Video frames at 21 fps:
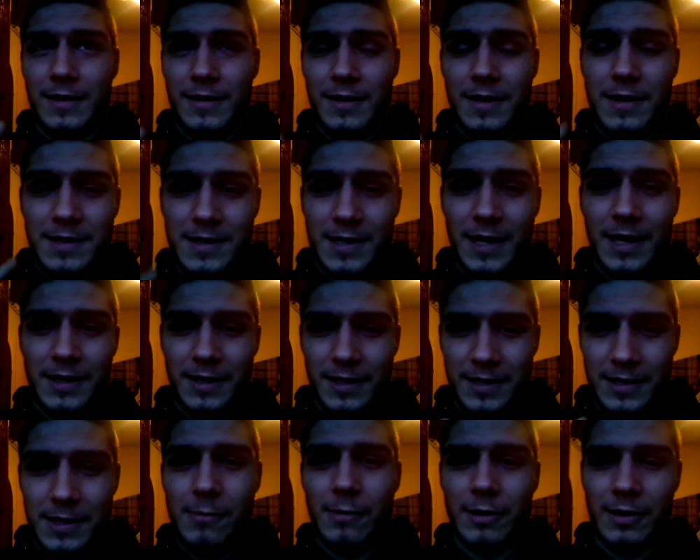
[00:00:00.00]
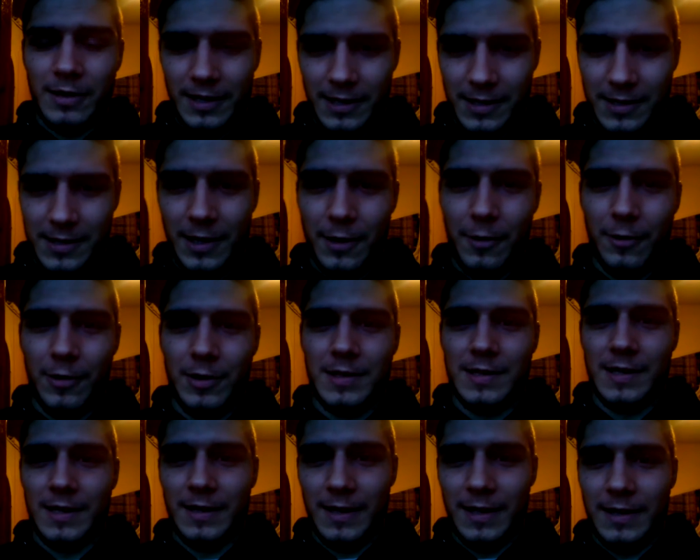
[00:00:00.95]
sign that someone takes
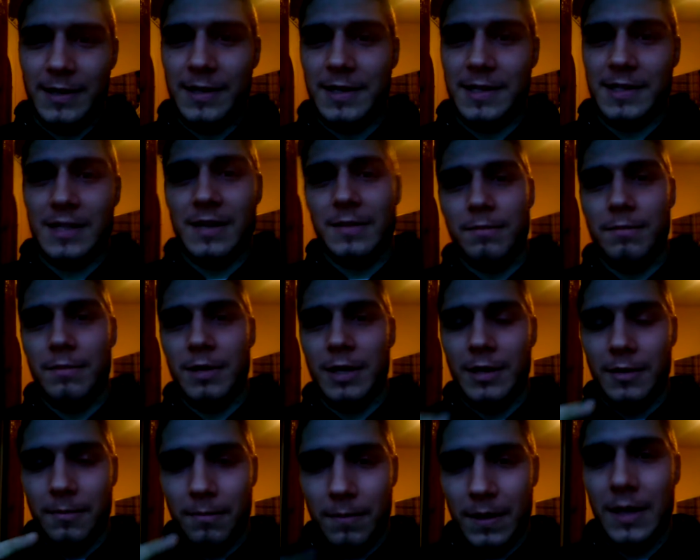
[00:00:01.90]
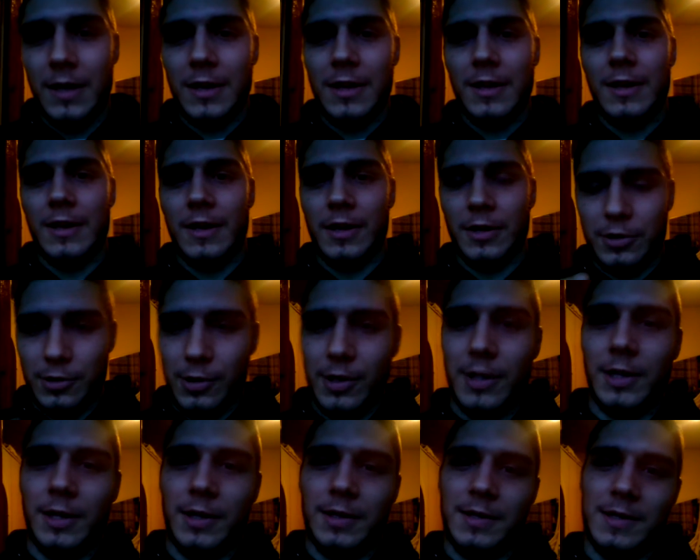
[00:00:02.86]
steroids, and that is being big and
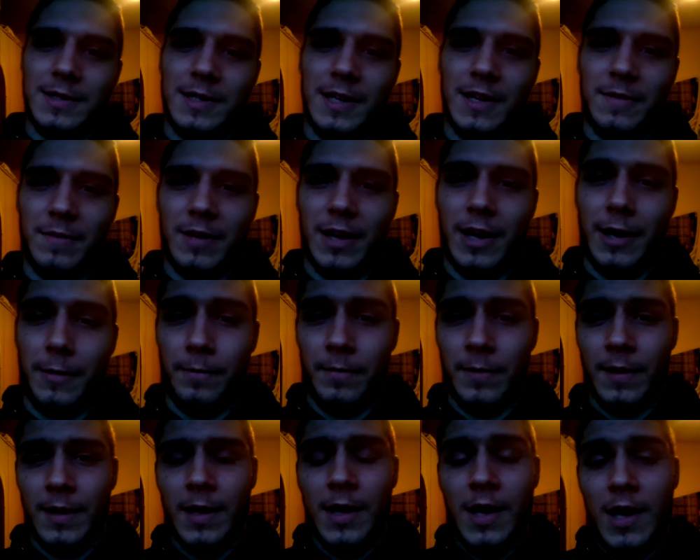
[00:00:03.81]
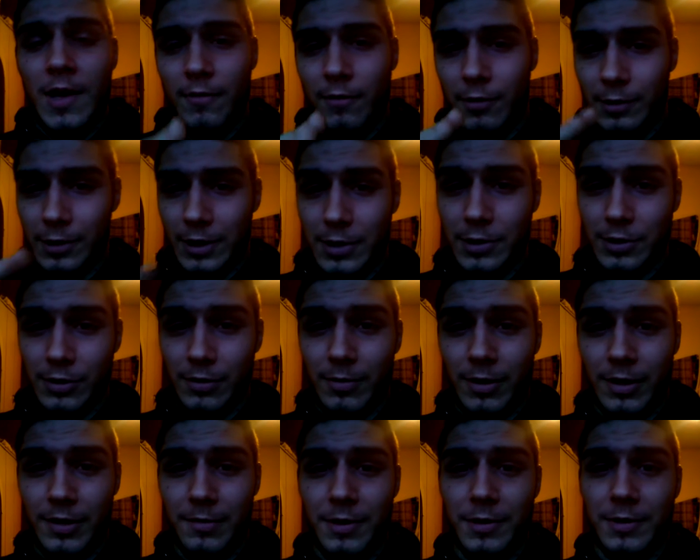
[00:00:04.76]
shredded at the same time. For natural
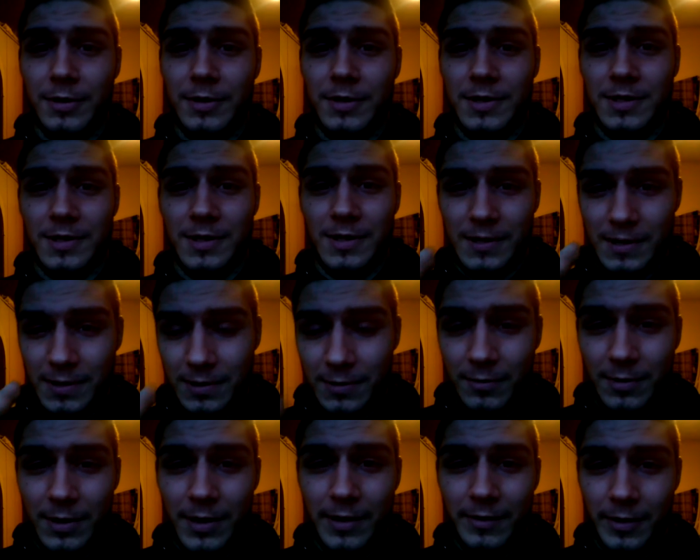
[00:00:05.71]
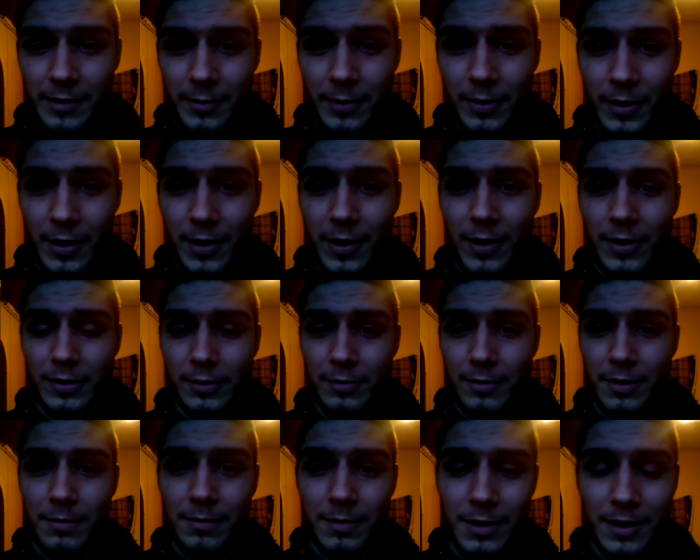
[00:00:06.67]
bodybuilders, it's really, really hard to
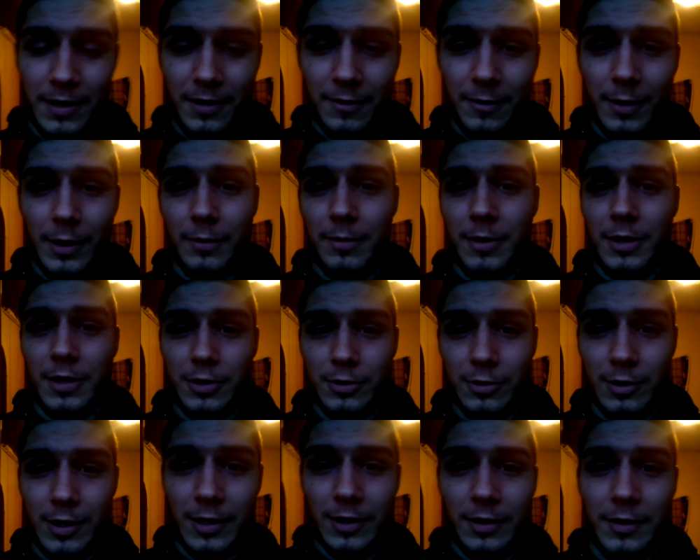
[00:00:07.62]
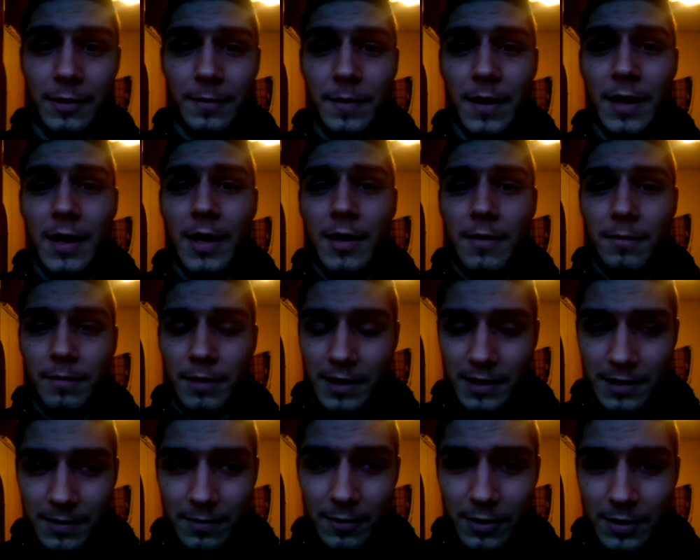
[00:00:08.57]
be big while being shredded,
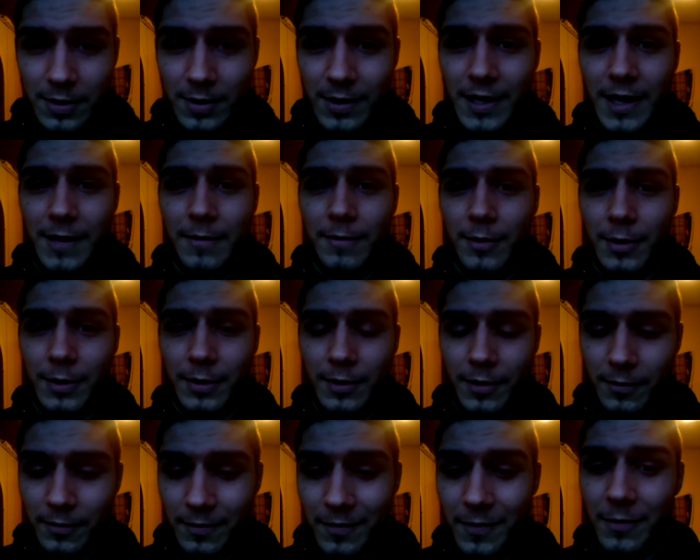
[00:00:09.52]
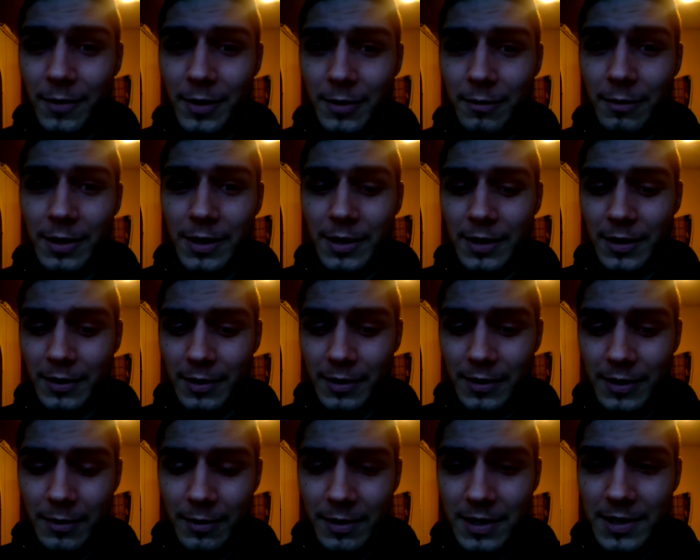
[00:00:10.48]
because most of the time when we
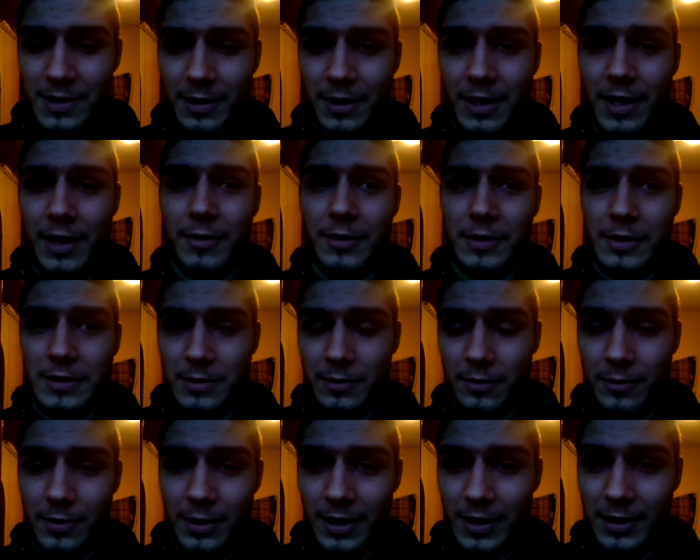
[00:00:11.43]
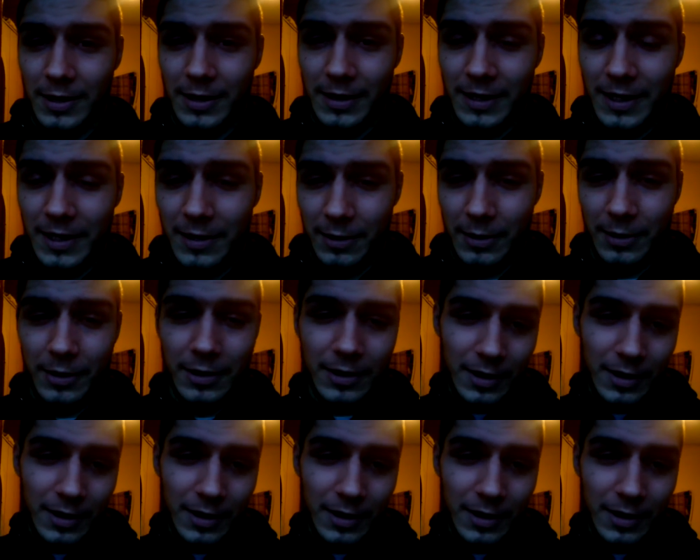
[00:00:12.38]
decrease our calories or we get leaner,